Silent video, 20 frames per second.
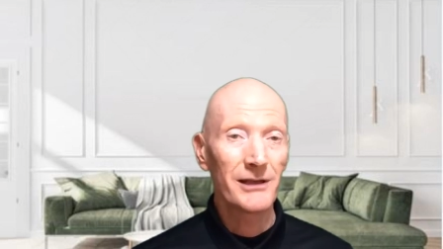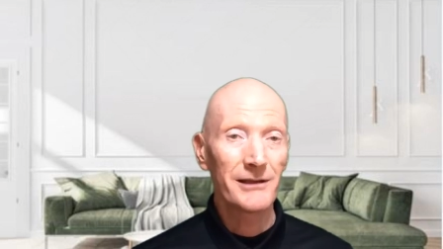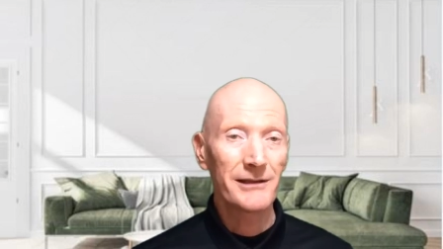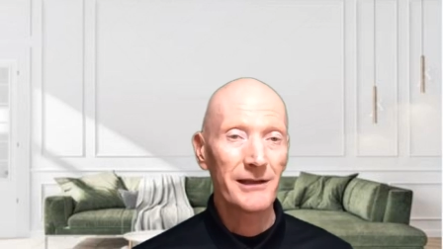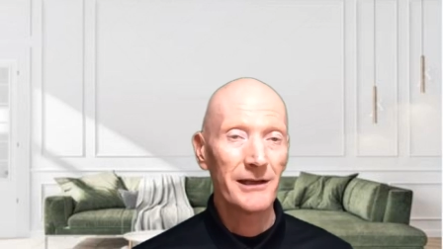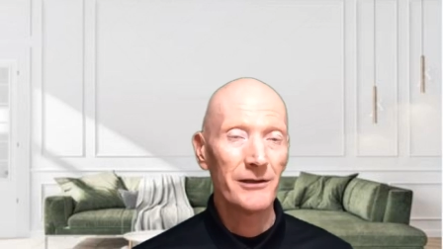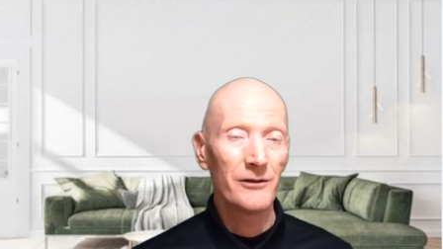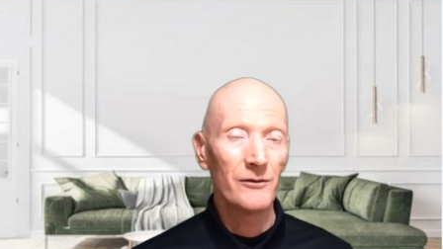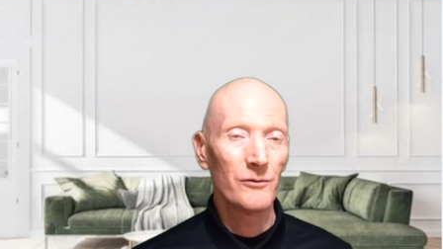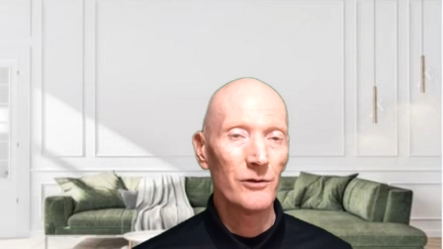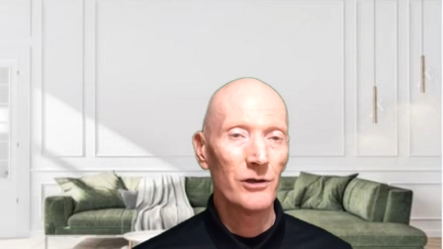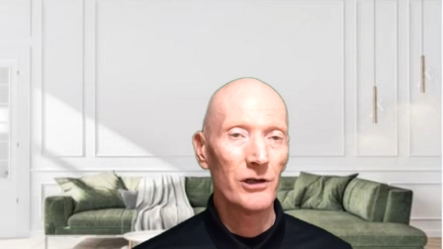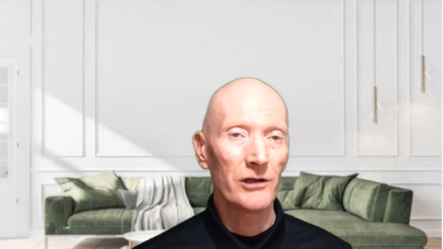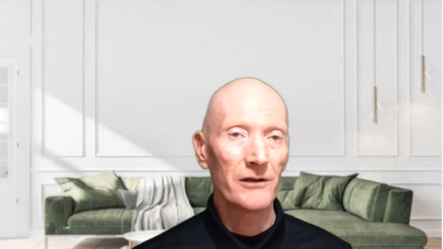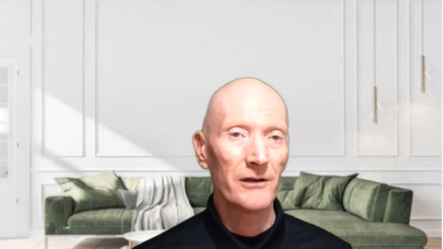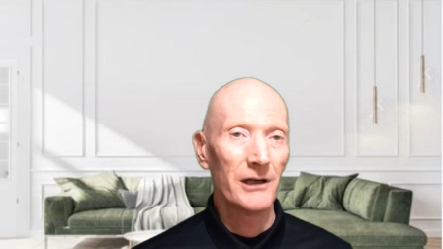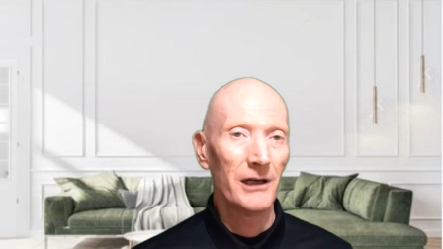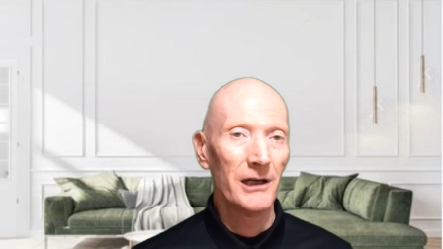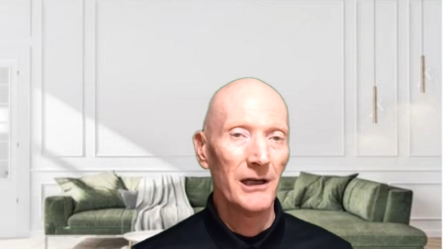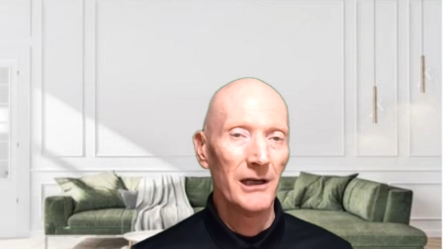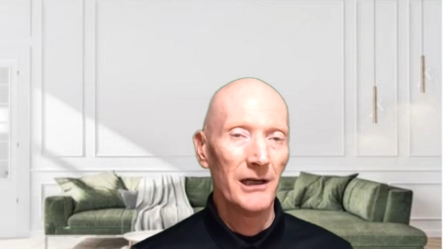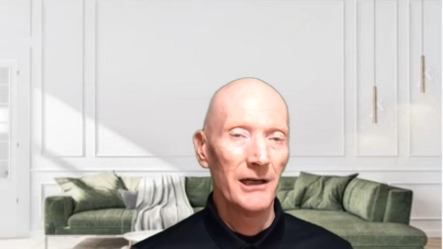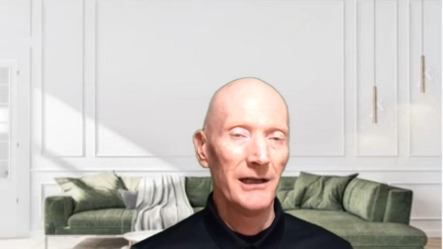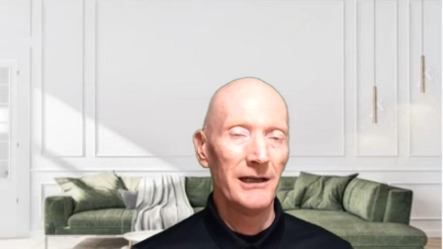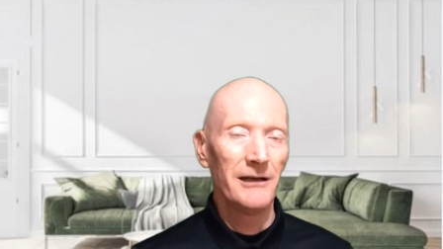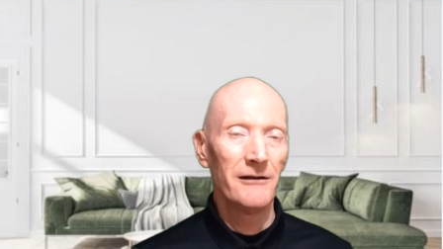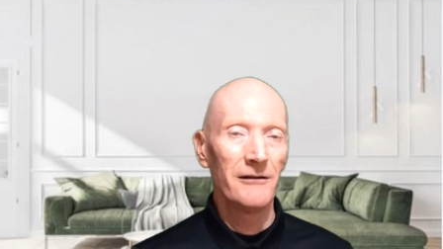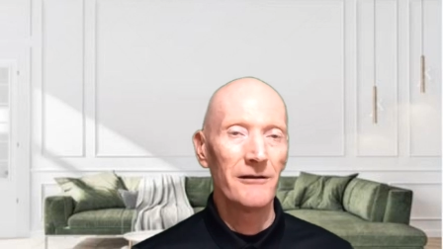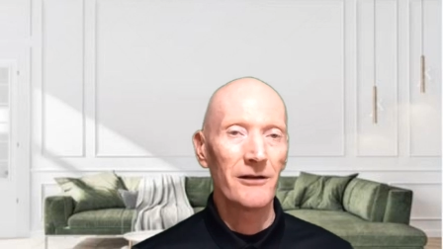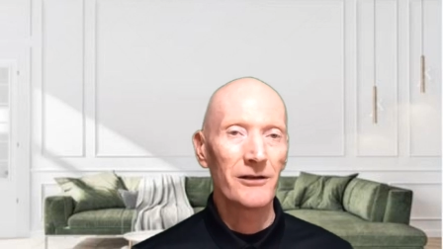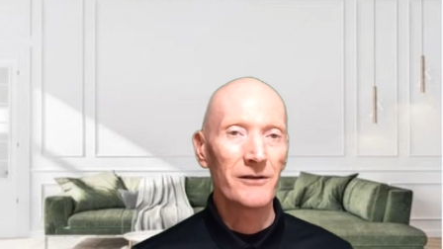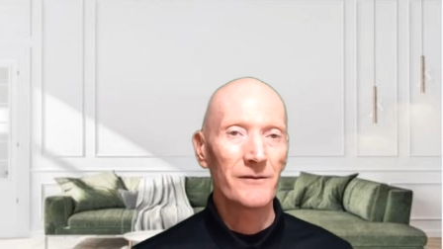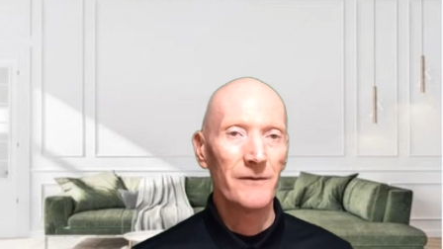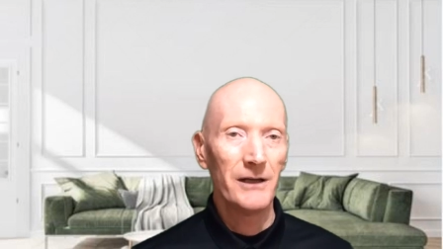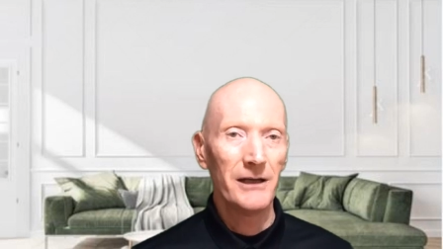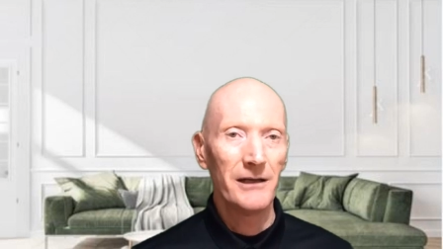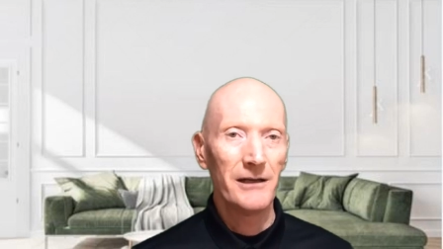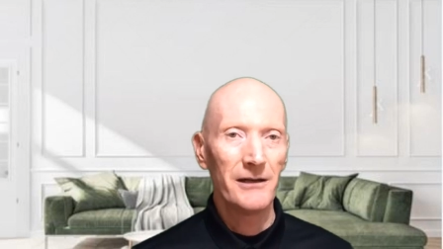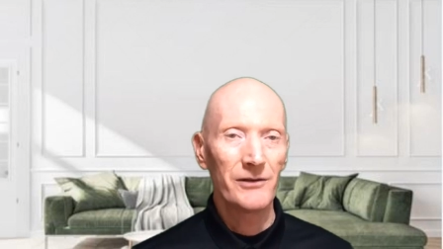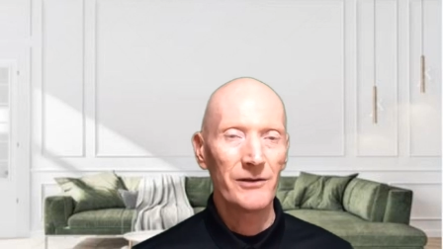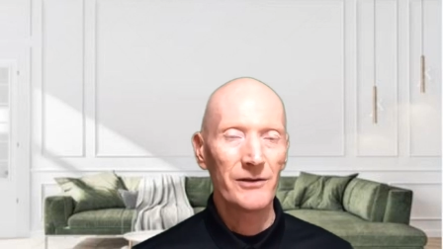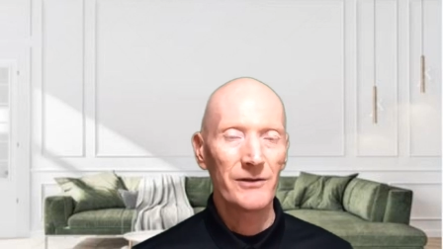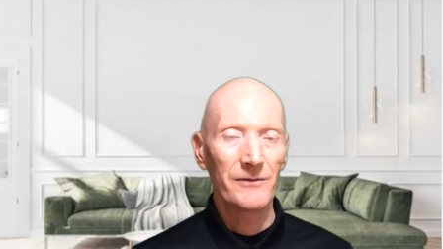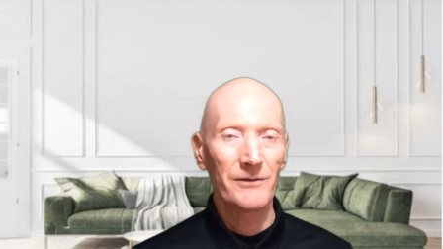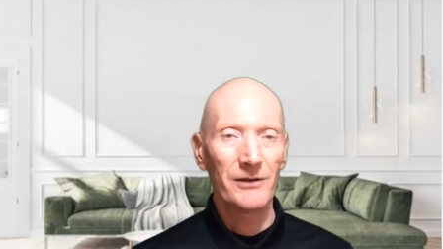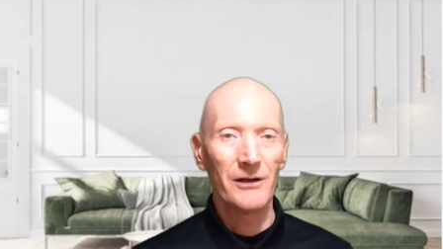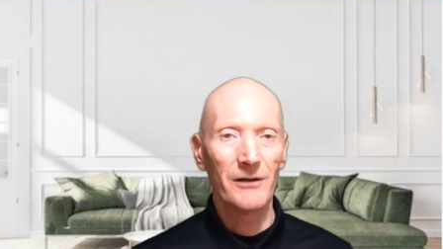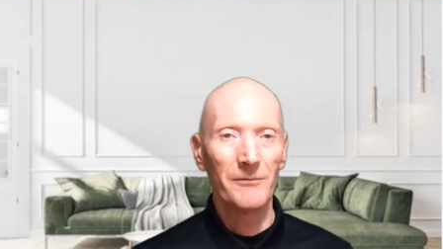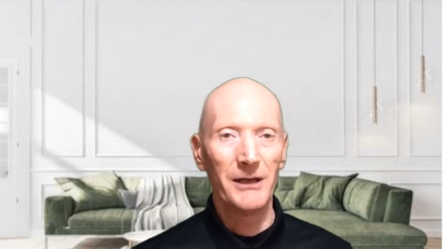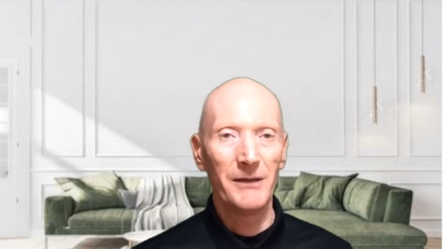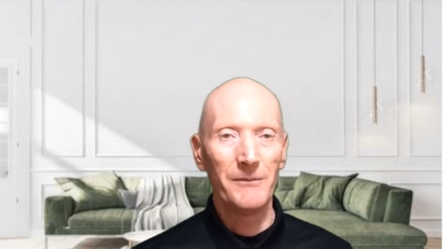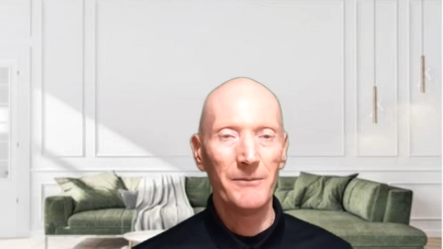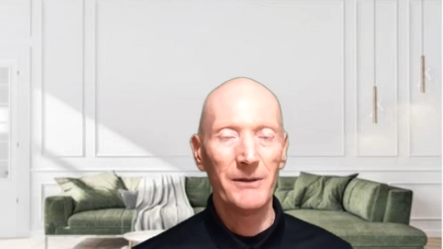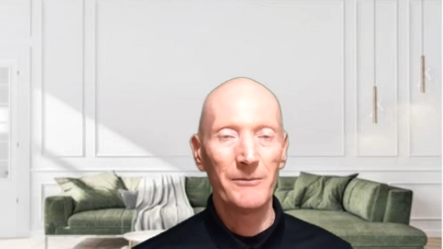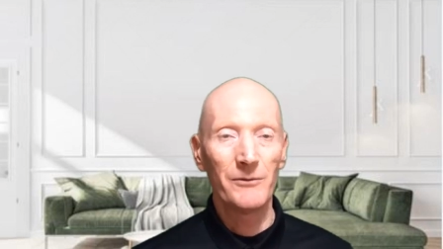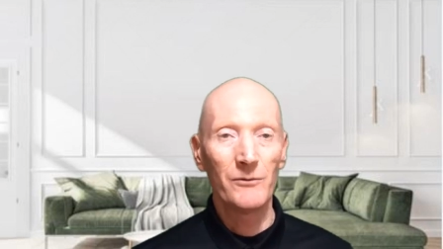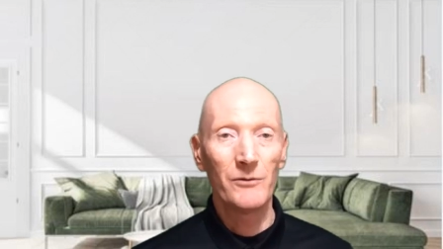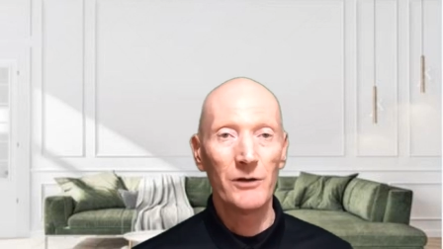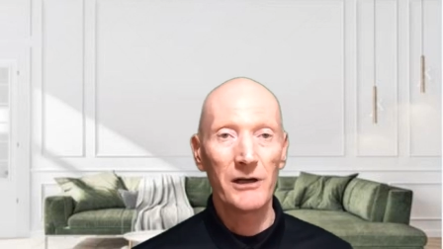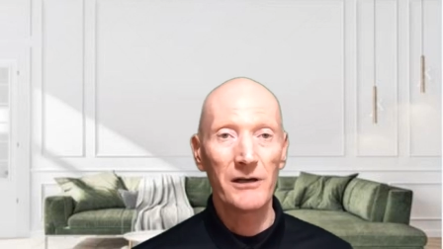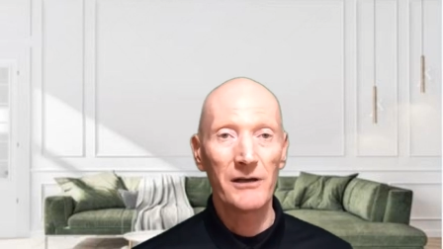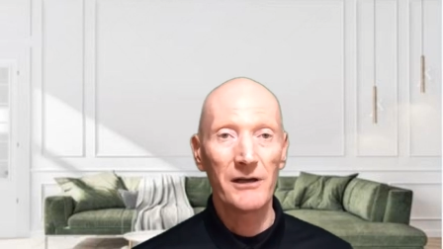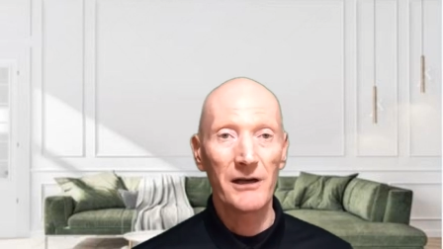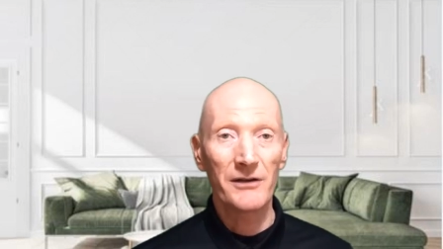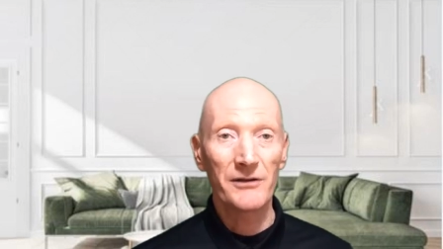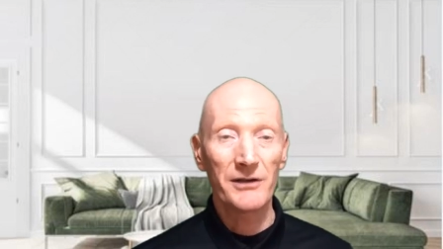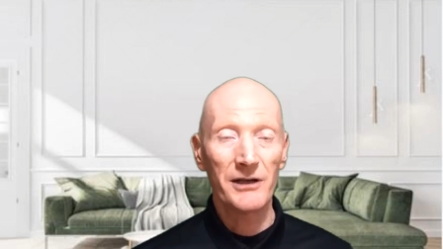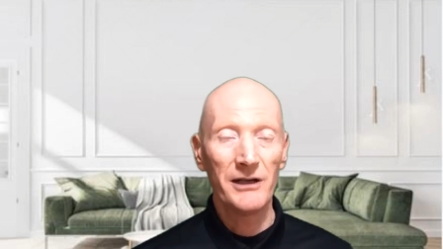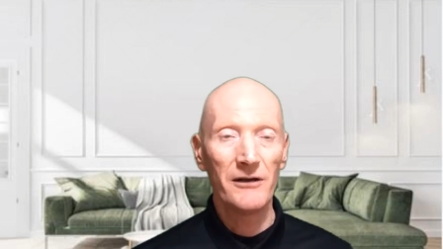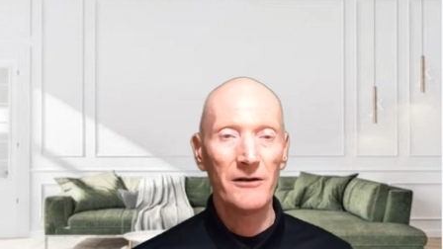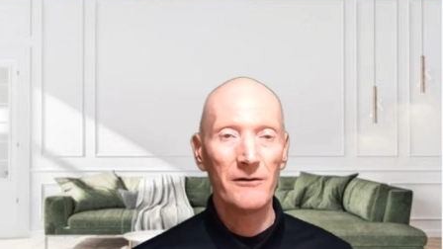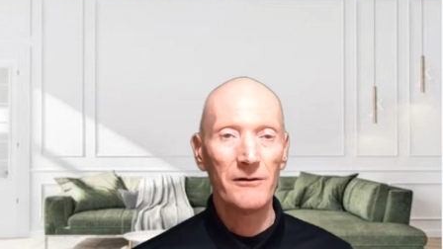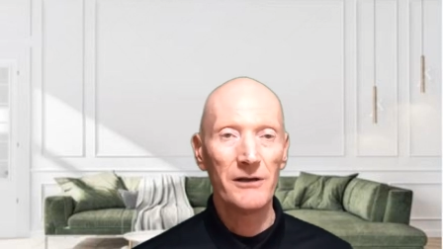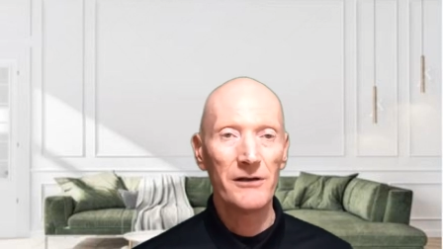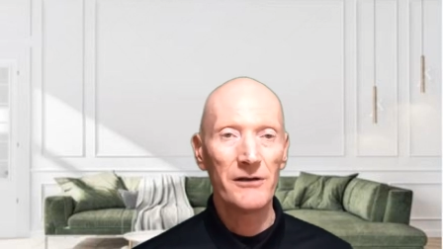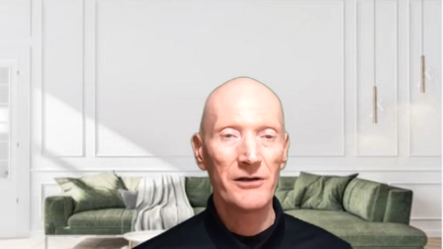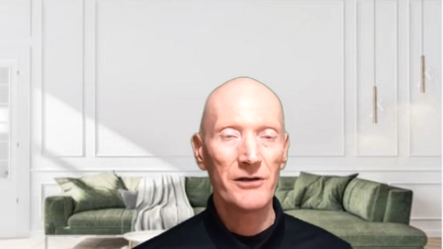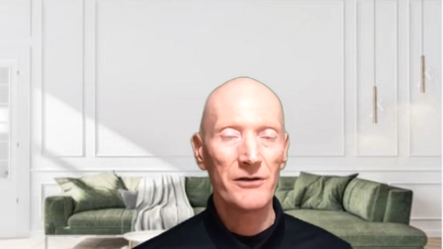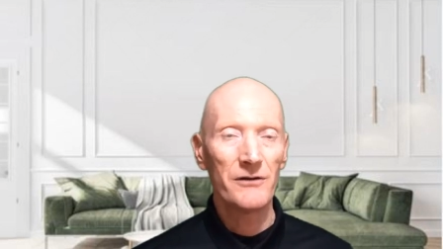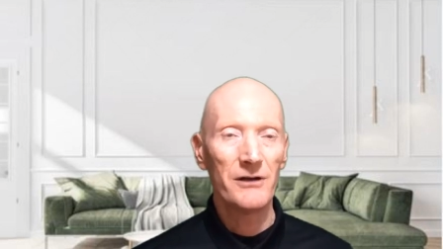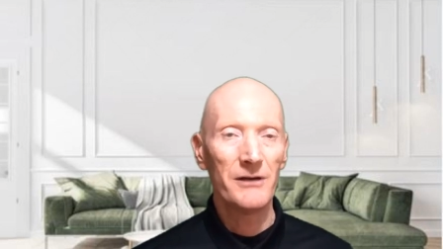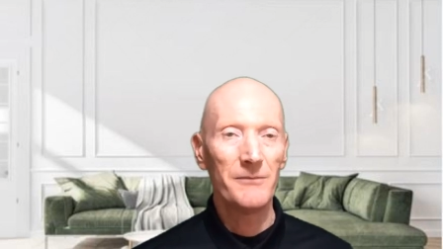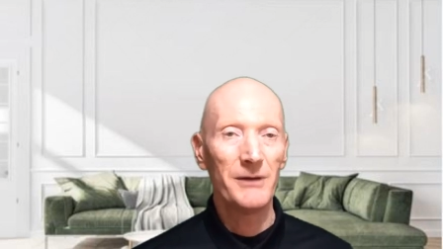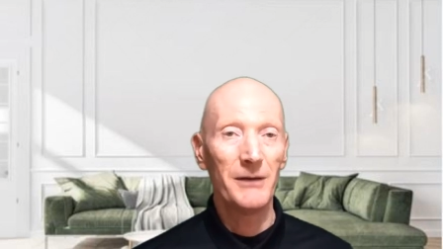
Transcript: Let's say you work here in Las Vegas, many people work in the casino industry.